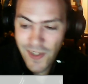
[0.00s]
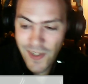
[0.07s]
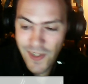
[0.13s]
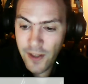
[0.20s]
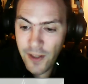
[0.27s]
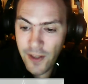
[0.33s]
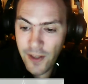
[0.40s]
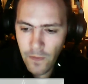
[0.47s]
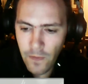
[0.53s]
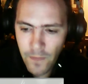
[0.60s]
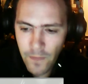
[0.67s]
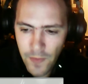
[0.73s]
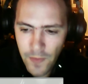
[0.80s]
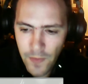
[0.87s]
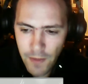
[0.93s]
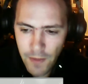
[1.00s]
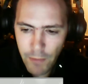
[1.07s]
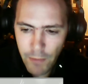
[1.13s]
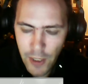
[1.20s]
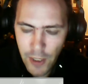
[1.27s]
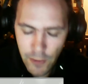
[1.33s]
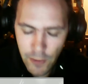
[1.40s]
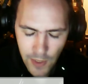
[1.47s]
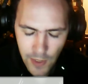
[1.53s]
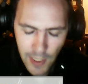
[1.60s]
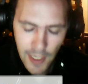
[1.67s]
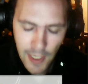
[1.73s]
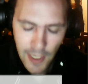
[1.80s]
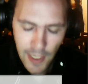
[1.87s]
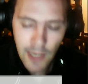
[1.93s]
the toll. The bridge will
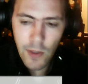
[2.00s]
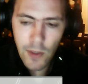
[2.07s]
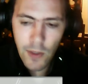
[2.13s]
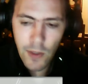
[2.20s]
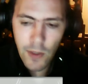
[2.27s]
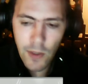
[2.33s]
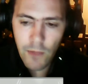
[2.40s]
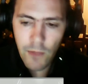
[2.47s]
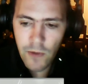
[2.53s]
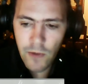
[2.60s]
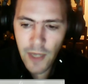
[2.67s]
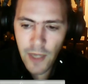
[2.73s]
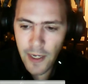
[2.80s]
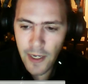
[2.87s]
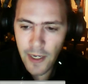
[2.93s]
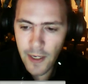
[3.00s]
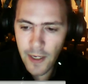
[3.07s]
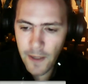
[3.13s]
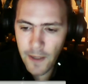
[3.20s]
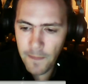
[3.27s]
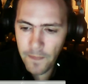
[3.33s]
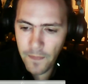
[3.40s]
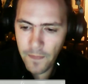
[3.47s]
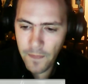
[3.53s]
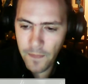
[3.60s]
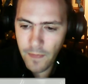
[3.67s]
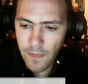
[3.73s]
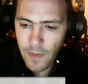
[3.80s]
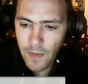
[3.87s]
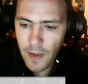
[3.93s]
take what the bridge will take.
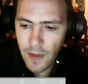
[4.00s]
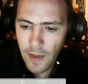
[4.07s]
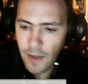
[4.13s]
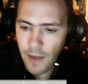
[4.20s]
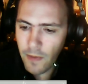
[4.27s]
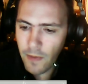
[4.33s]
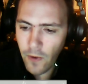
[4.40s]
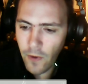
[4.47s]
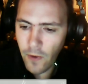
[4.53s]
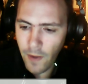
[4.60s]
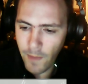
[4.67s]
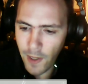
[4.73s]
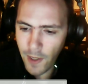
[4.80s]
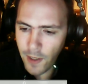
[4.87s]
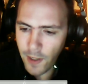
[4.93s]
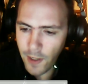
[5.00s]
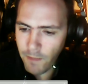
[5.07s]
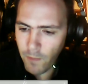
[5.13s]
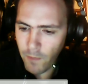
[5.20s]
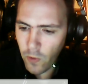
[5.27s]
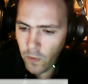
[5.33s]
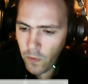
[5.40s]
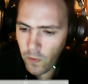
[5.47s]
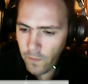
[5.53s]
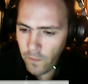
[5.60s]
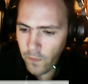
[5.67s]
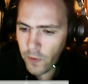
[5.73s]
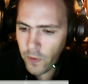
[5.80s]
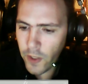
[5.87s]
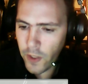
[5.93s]
Though I might mourn
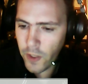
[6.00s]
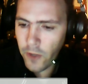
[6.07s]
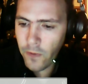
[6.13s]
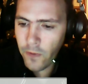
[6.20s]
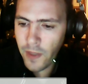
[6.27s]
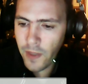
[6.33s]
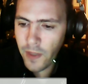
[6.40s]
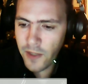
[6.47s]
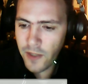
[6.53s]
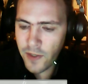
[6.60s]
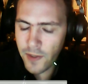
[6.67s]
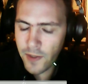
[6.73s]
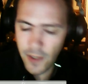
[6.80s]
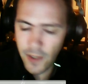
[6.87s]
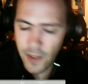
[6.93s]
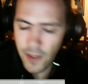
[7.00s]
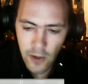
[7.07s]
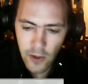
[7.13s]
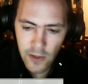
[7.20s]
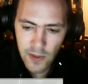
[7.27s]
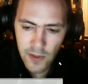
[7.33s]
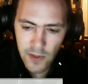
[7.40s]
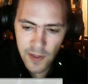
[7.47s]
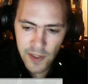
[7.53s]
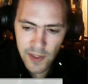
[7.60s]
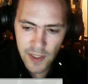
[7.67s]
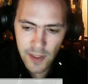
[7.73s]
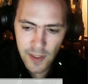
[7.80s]
for you, this is the cost, this is